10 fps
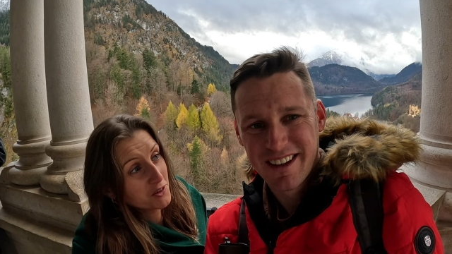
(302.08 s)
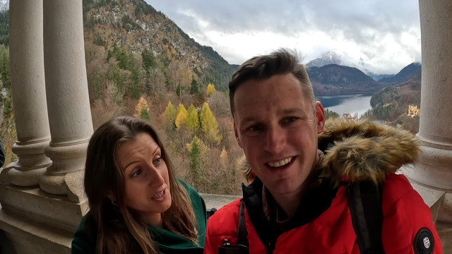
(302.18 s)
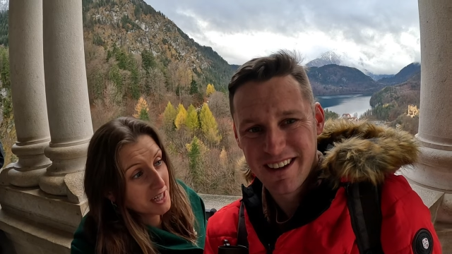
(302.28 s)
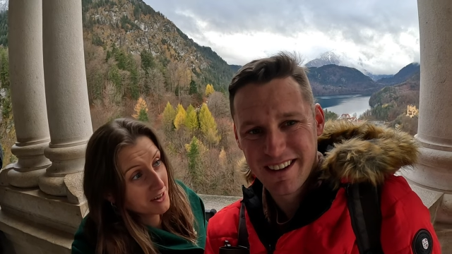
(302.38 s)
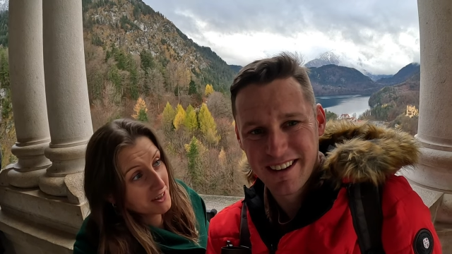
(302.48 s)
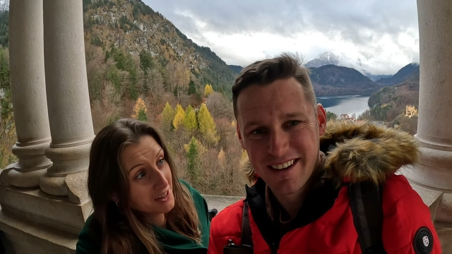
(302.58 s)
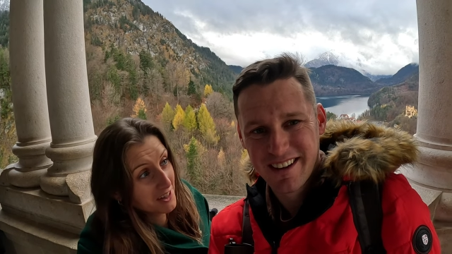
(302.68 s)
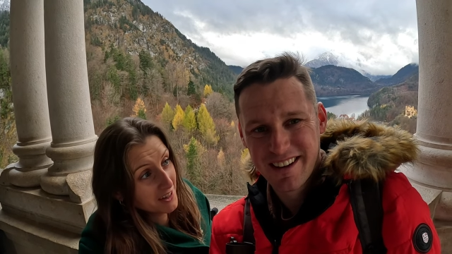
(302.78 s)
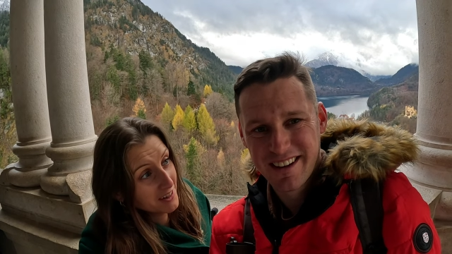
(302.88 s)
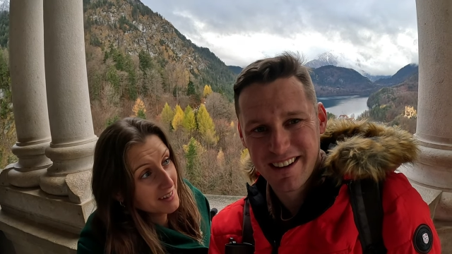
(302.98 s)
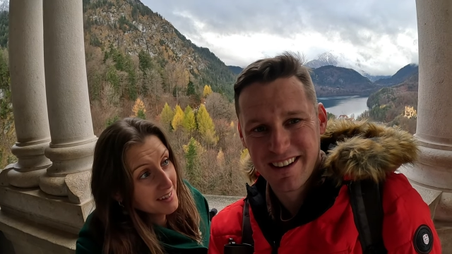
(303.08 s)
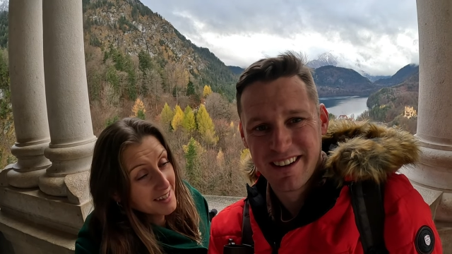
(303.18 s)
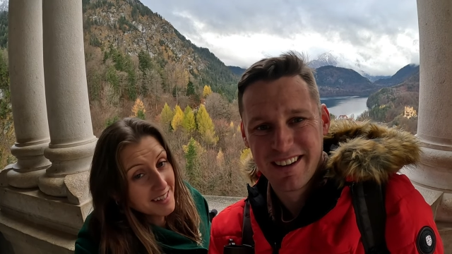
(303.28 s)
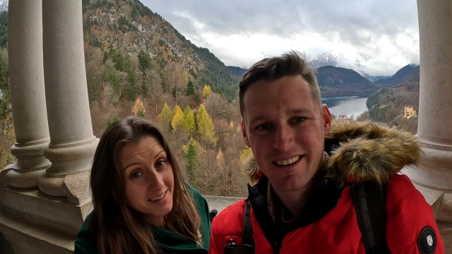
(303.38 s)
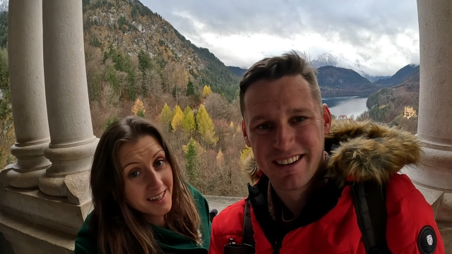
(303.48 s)
Speaker 1: find yeah. our hire car,
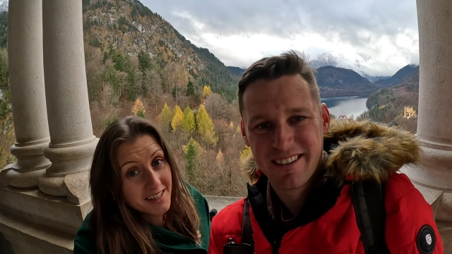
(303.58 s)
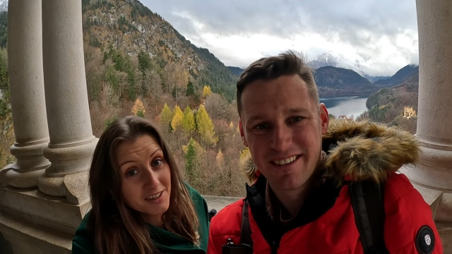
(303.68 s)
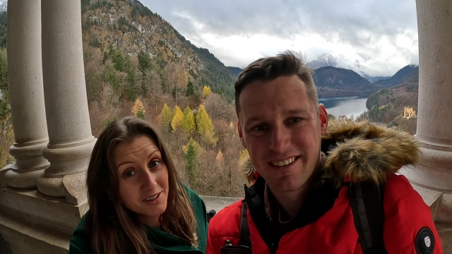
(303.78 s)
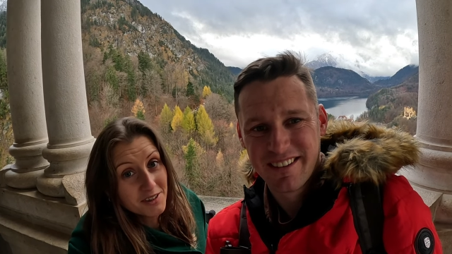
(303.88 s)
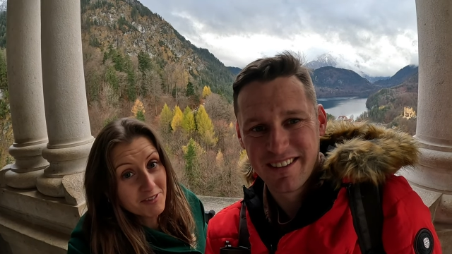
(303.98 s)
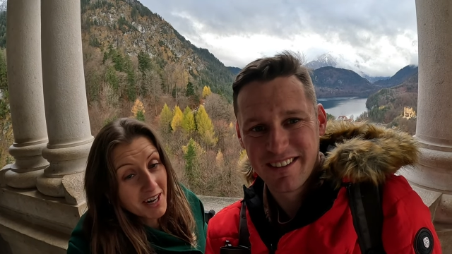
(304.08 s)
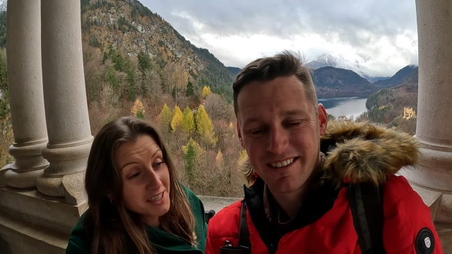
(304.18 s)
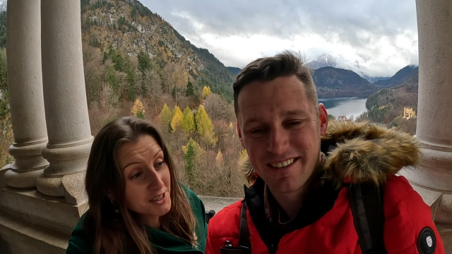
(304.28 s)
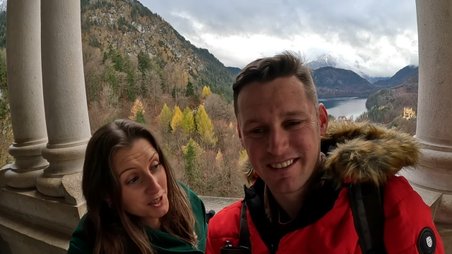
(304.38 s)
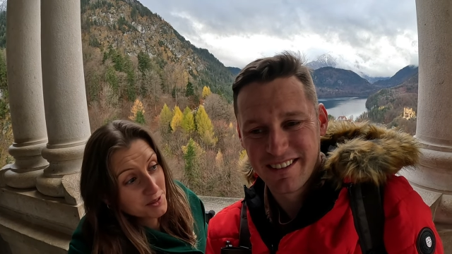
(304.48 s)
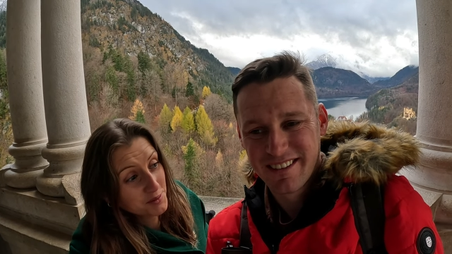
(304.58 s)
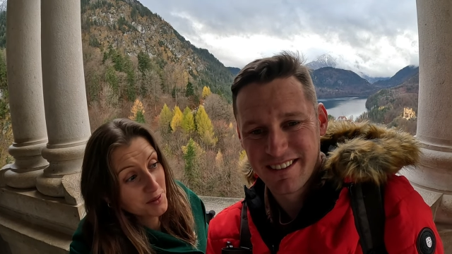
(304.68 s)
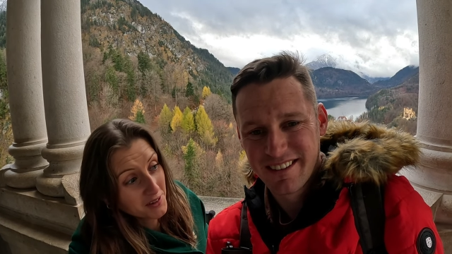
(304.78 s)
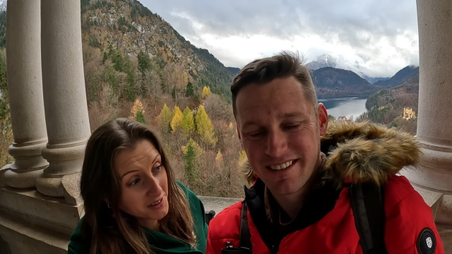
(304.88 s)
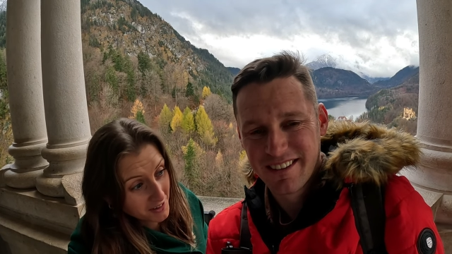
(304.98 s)
and then rained as soon as we
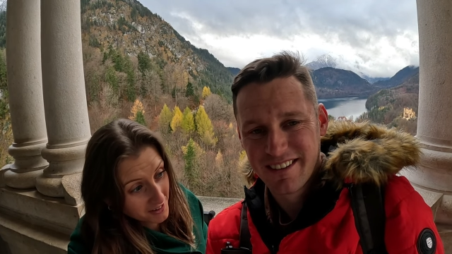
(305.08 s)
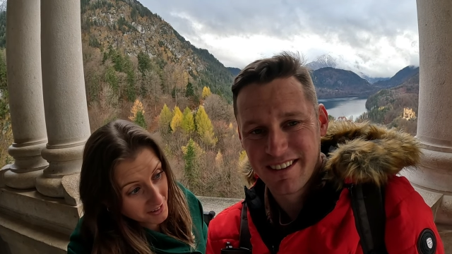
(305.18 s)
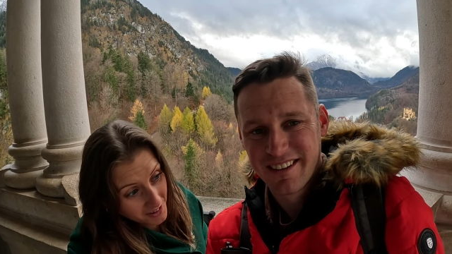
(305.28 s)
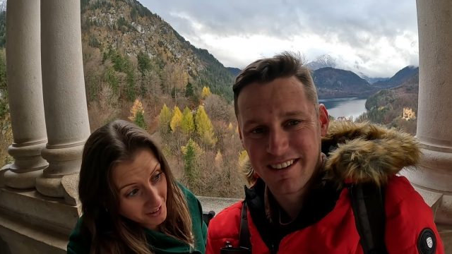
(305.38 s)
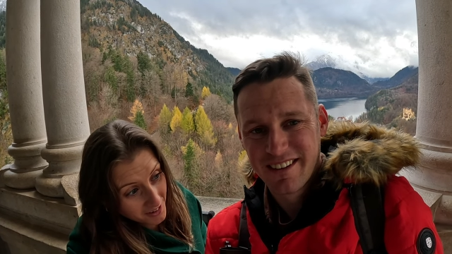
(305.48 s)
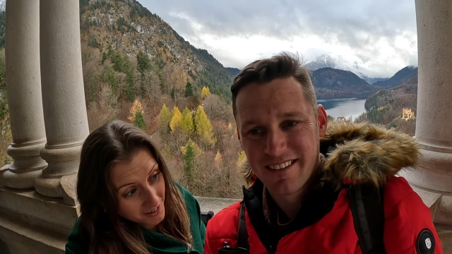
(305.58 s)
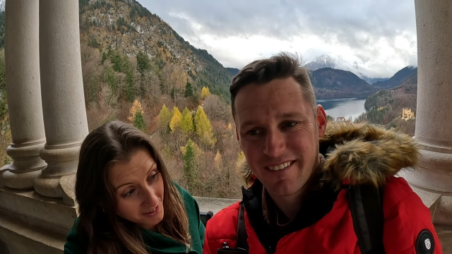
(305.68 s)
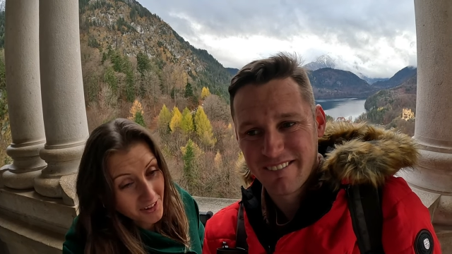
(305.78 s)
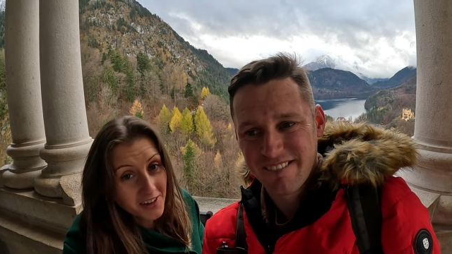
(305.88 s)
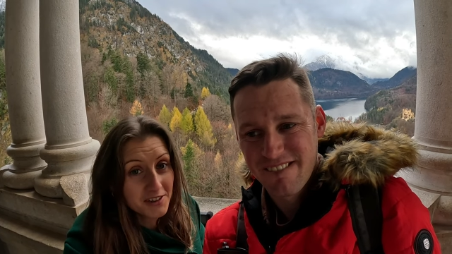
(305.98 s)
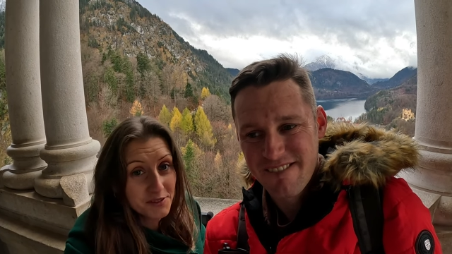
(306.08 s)
got in the hire car. Got here,